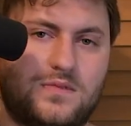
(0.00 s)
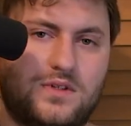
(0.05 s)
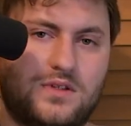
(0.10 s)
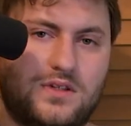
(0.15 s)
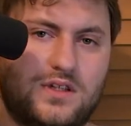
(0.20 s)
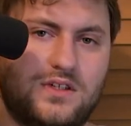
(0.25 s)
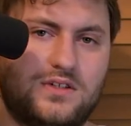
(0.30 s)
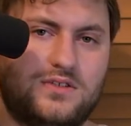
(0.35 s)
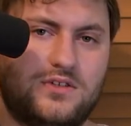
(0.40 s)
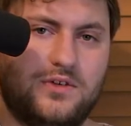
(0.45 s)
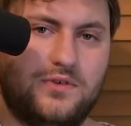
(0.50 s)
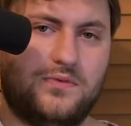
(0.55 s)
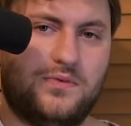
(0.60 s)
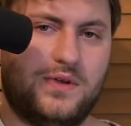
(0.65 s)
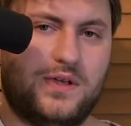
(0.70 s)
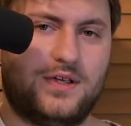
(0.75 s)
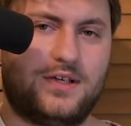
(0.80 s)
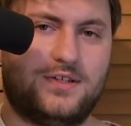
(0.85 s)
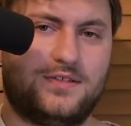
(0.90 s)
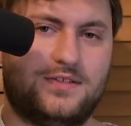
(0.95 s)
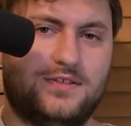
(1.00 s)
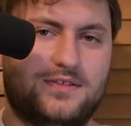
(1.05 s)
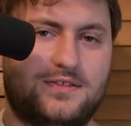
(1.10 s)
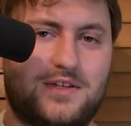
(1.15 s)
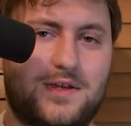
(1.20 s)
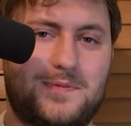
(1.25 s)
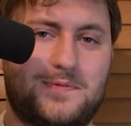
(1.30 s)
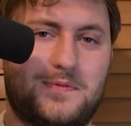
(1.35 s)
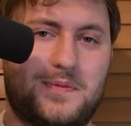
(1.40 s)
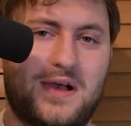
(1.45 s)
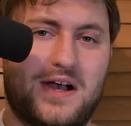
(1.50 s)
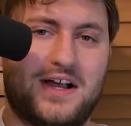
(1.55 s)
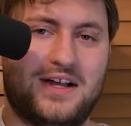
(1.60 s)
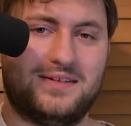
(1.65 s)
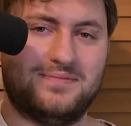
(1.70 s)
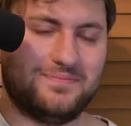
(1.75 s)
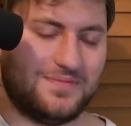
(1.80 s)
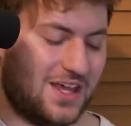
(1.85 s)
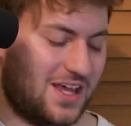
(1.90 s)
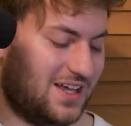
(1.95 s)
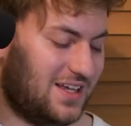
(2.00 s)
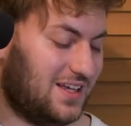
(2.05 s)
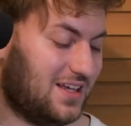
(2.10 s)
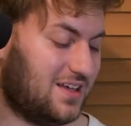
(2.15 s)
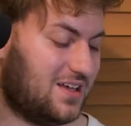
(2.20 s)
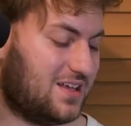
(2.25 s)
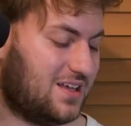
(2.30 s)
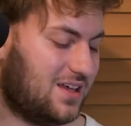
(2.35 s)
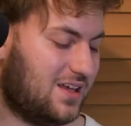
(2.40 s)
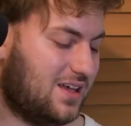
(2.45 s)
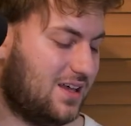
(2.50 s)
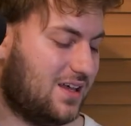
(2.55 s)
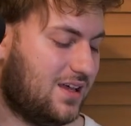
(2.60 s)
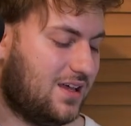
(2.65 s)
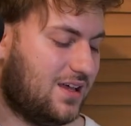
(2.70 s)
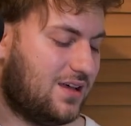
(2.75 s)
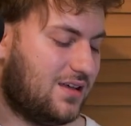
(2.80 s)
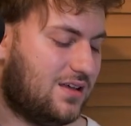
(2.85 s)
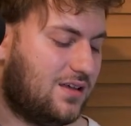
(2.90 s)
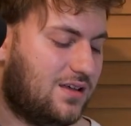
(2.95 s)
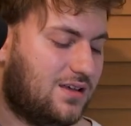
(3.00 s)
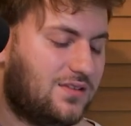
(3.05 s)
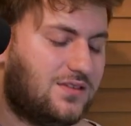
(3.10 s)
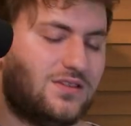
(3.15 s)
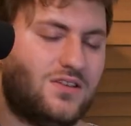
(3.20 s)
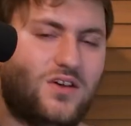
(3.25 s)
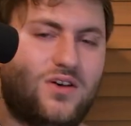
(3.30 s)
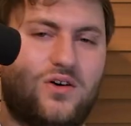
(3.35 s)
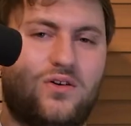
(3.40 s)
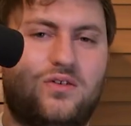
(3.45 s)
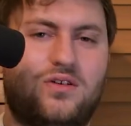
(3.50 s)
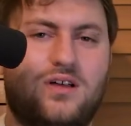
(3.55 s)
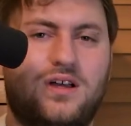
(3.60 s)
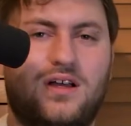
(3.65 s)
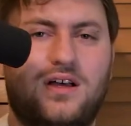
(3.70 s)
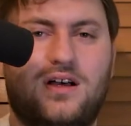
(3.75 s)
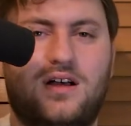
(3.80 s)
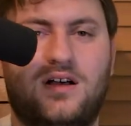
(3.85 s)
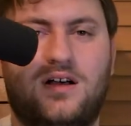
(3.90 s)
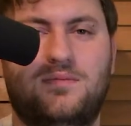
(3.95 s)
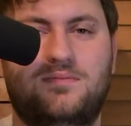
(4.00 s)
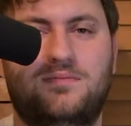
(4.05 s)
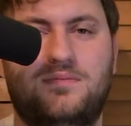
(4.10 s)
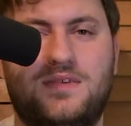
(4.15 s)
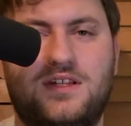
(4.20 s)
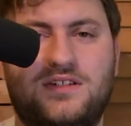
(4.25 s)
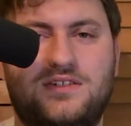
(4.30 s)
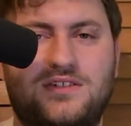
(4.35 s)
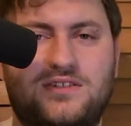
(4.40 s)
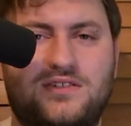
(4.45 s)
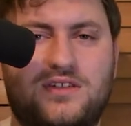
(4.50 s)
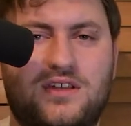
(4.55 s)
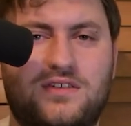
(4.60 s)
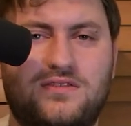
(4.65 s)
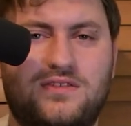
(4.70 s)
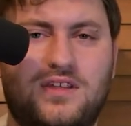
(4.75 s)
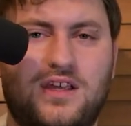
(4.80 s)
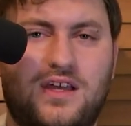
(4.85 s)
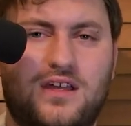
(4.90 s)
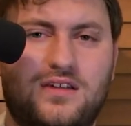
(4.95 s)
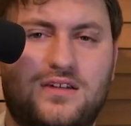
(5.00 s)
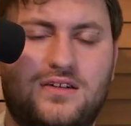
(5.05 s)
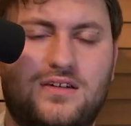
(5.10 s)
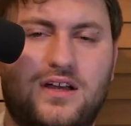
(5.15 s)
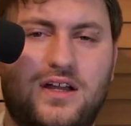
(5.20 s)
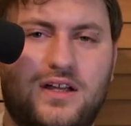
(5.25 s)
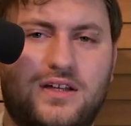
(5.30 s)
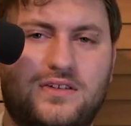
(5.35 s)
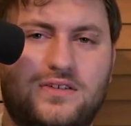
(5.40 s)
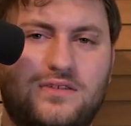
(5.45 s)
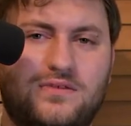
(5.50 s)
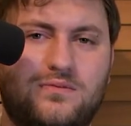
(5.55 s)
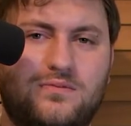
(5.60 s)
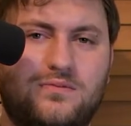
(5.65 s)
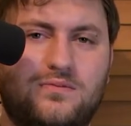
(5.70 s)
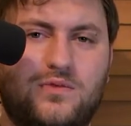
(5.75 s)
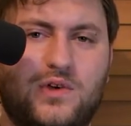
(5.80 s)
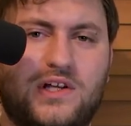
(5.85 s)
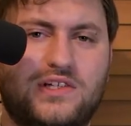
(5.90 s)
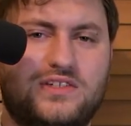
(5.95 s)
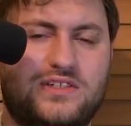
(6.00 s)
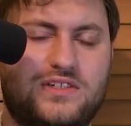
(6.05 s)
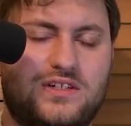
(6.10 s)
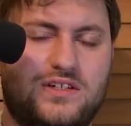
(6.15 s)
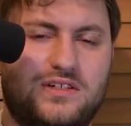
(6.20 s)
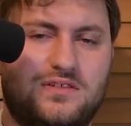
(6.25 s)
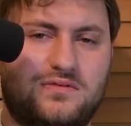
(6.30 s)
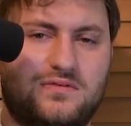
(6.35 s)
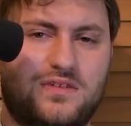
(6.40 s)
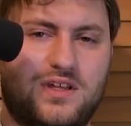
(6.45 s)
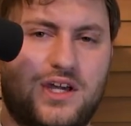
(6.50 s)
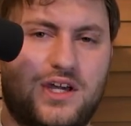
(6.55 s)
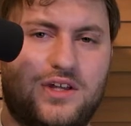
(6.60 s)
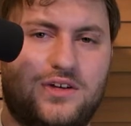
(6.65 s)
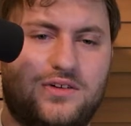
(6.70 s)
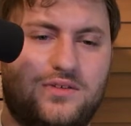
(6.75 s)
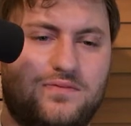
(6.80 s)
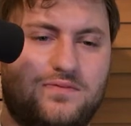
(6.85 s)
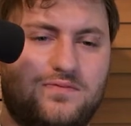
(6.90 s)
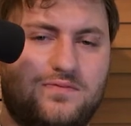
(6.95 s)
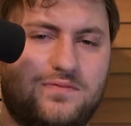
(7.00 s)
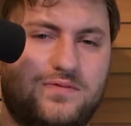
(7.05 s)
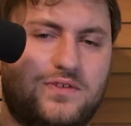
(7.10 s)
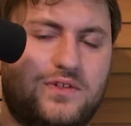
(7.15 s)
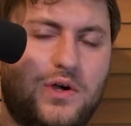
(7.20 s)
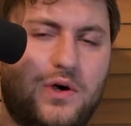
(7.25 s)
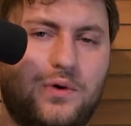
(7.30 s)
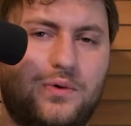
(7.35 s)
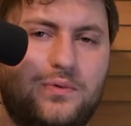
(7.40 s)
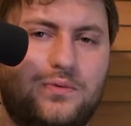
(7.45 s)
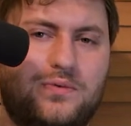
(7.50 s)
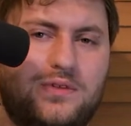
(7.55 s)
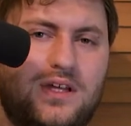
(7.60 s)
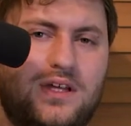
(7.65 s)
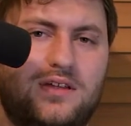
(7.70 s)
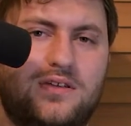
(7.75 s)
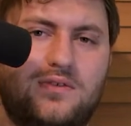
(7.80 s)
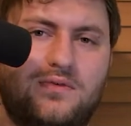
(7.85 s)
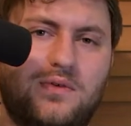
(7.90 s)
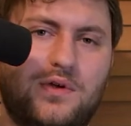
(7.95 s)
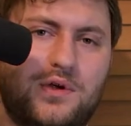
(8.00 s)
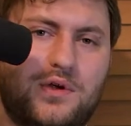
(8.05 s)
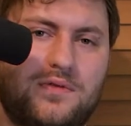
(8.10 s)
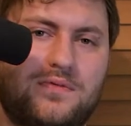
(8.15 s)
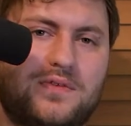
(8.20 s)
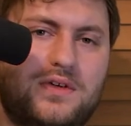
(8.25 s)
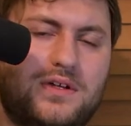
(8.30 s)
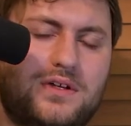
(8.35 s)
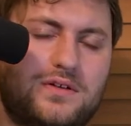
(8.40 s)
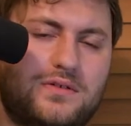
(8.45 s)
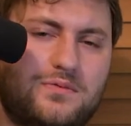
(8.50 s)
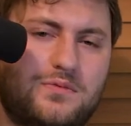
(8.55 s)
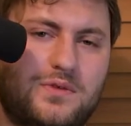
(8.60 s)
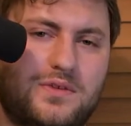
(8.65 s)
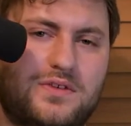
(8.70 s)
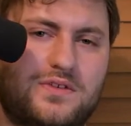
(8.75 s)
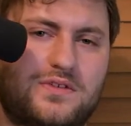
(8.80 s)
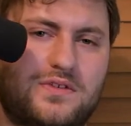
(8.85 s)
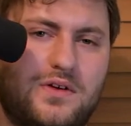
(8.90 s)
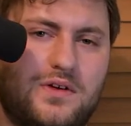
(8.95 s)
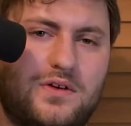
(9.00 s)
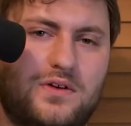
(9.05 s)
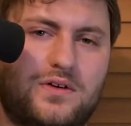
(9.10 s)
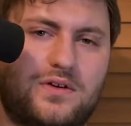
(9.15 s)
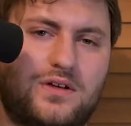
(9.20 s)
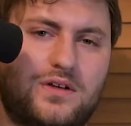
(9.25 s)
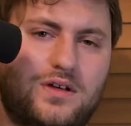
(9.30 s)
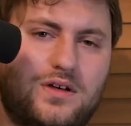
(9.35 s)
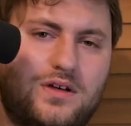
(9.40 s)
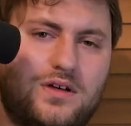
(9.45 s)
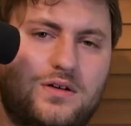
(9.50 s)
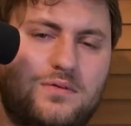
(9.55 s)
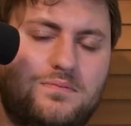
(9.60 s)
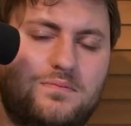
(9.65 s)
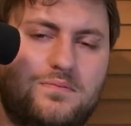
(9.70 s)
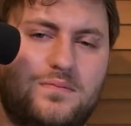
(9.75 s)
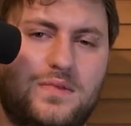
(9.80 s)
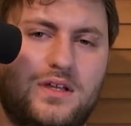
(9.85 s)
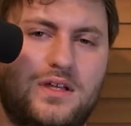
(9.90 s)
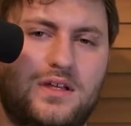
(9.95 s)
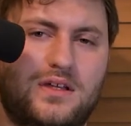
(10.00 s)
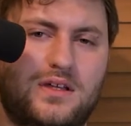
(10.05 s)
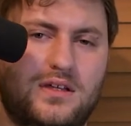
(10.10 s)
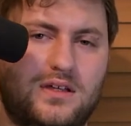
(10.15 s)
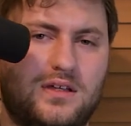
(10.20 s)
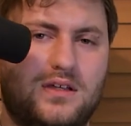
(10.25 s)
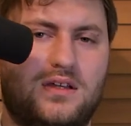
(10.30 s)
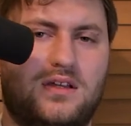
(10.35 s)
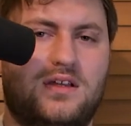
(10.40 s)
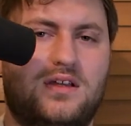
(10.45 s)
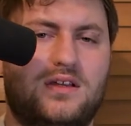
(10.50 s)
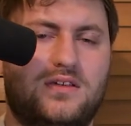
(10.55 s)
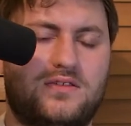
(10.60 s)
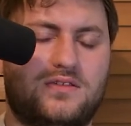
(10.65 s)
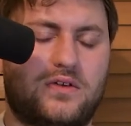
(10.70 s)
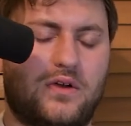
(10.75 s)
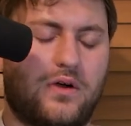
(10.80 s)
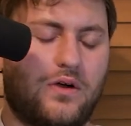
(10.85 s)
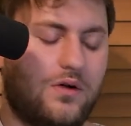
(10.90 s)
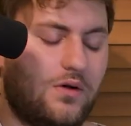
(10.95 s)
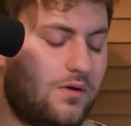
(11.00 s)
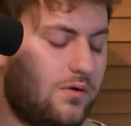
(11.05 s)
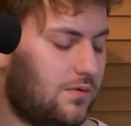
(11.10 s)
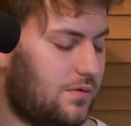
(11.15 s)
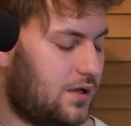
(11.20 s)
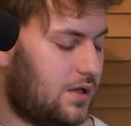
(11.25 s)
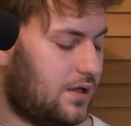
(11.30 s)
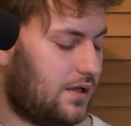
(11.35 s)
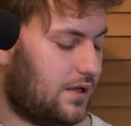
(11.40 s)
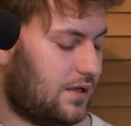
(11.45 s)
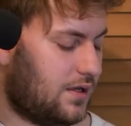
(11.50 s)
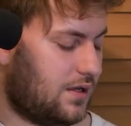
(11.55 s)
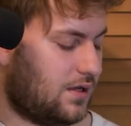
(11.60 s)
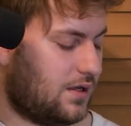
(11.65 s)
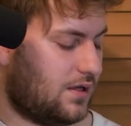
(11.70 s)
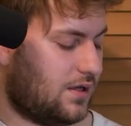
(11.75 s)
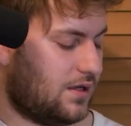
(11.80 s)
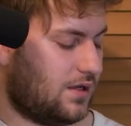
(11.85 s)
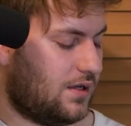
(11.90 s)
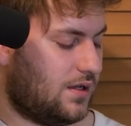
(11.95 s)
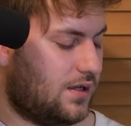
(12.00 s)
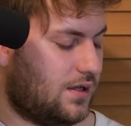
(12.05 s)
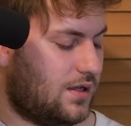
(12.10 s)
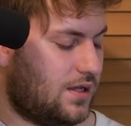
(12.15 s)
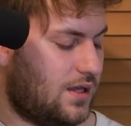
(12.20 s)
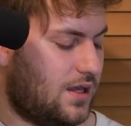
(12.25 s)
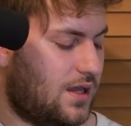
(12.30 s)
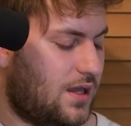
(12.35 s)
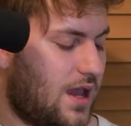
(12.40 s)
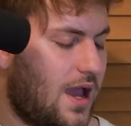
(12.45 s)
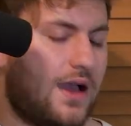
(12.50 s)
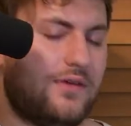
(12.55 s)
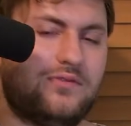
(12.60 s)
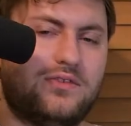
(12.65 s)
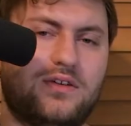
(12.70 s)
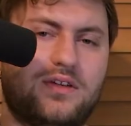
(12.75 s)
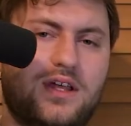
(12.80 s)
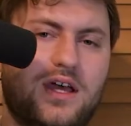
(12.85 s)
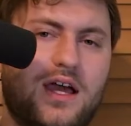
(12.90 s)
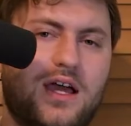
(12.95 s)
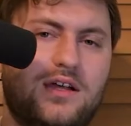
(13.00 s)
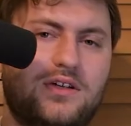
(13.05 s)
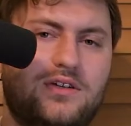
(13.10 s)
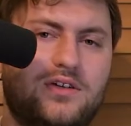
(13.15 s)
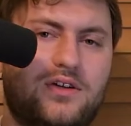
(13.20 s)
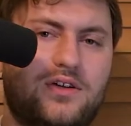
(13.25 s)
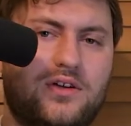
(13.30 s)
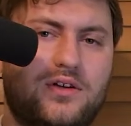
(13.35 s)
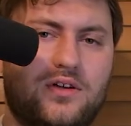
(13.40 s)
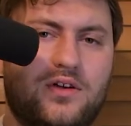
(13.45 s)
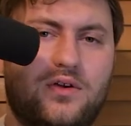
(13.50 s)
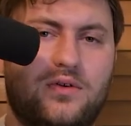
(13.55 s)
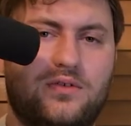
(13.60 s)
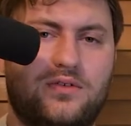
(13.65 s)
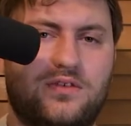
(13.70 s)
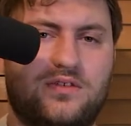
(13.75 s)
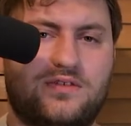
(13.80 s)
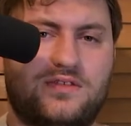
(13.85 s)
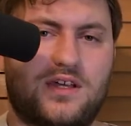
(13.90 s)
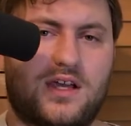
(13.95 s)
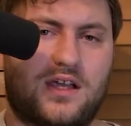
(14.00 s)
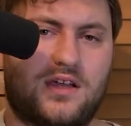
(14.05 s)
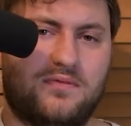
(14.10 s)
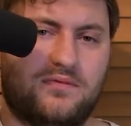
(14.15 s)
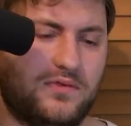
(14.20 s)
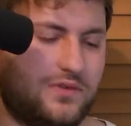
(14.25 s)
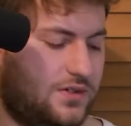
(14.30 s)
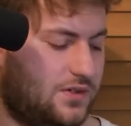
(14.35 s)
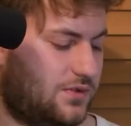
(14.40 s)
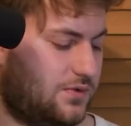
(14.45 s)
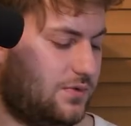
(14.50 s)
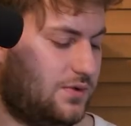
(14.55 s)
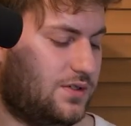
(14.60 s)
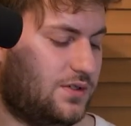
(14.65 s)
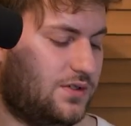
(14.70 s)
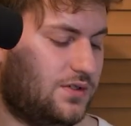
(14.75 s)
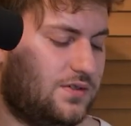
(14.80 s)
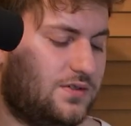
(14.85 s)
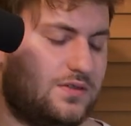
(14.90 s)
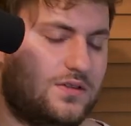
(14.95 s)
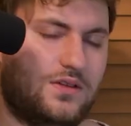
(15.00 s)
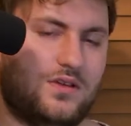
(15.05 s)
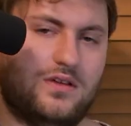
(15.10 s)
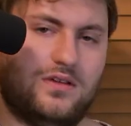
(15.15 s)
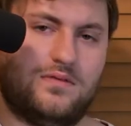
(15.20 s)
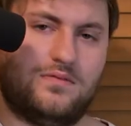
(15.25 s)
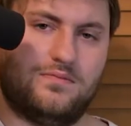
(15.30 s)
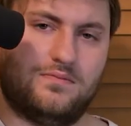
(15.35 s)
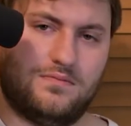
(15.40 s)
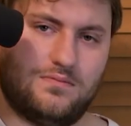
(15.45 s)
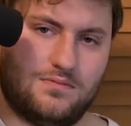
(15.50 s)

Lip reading: these 2 fingers, same spot. So it just gives that nice resonant kind of tone that is very fitting with the song. So after that, you're going to go into the second verse, which is that